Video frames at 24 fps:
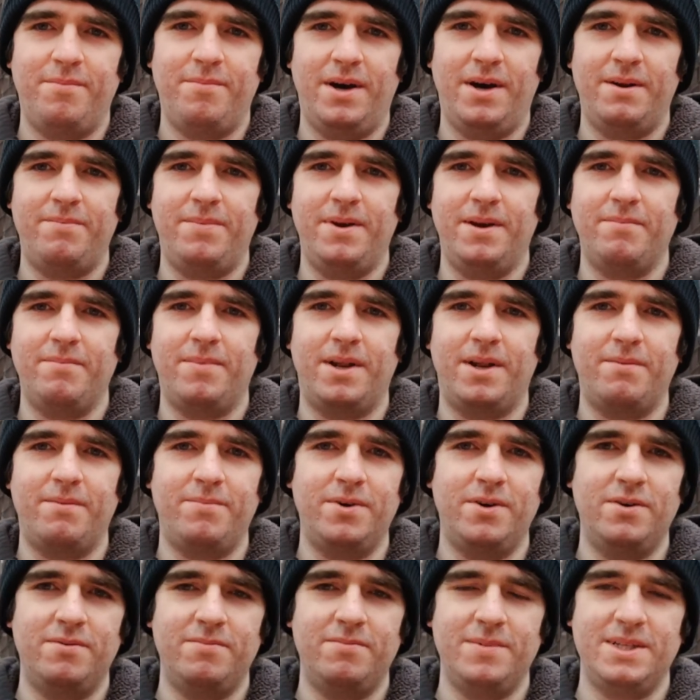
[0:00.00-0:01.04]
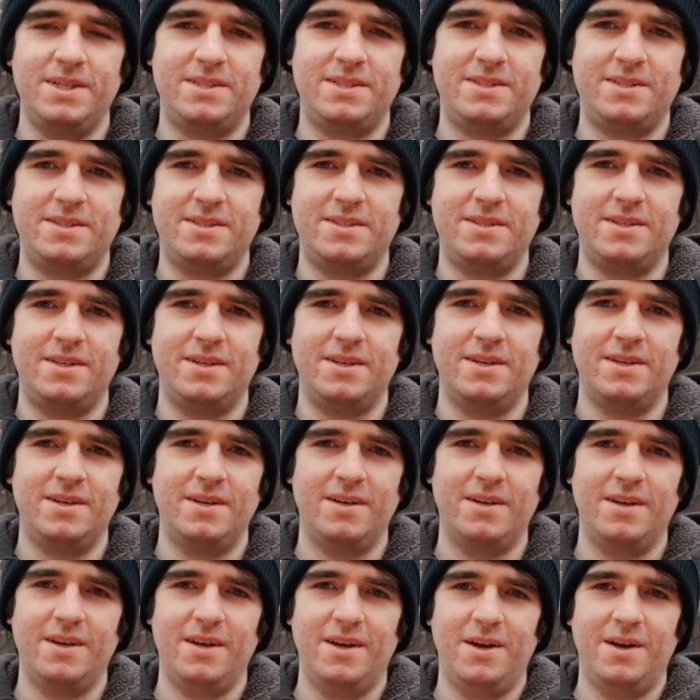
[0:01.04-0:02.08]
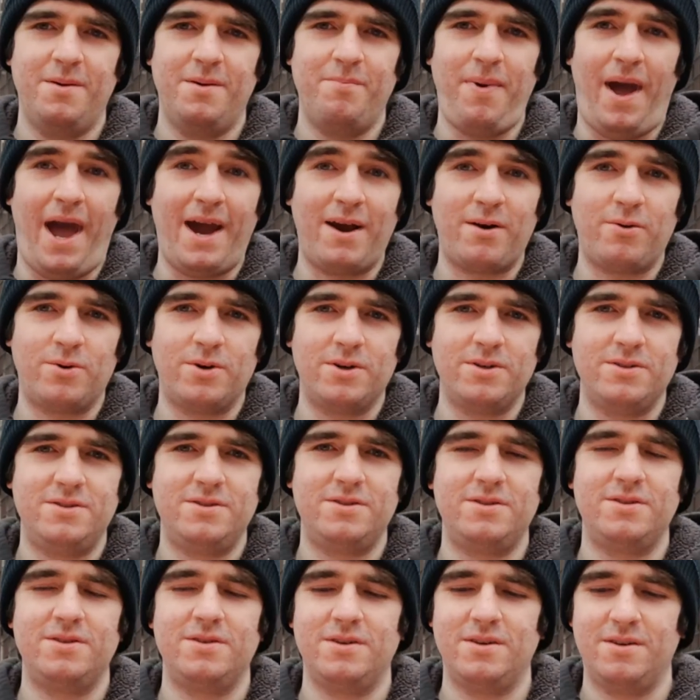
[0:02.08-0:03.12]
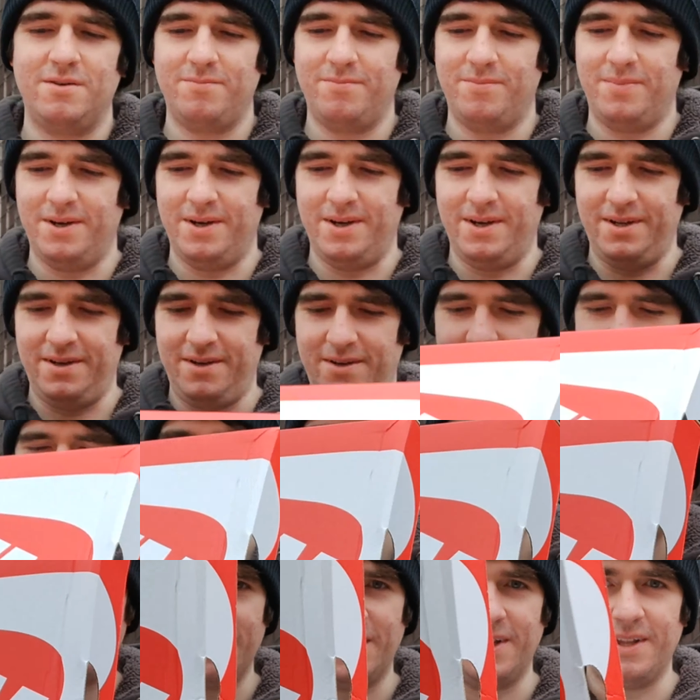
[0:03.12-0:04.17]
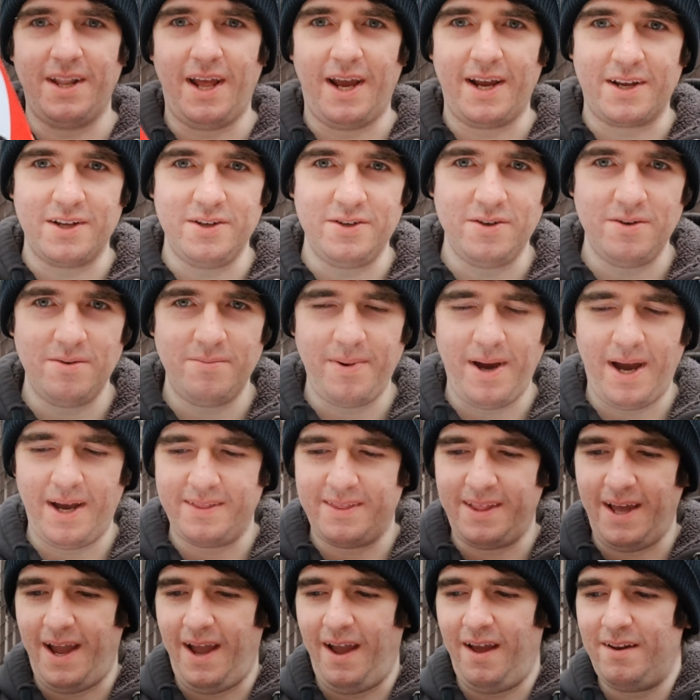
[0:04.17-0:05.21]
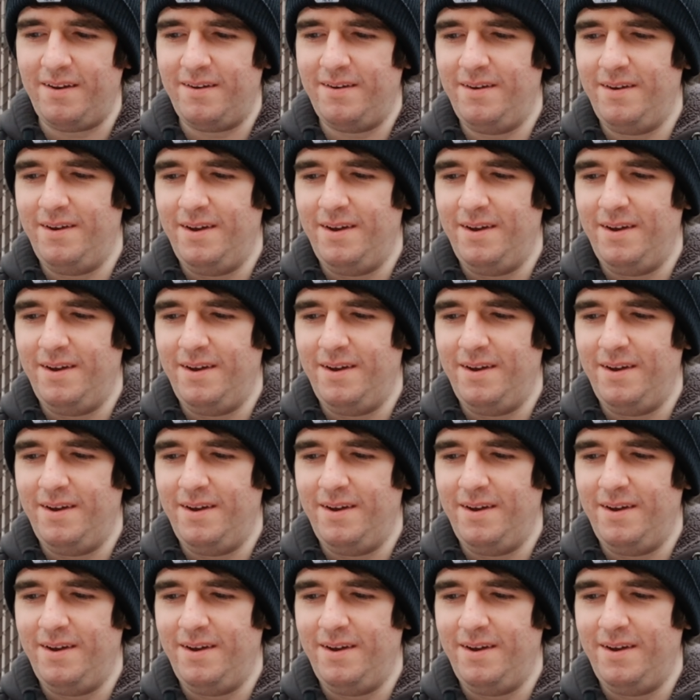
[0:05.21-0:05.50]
Bada bing, bada boom. It's backwards, but there's nothing I can do about that.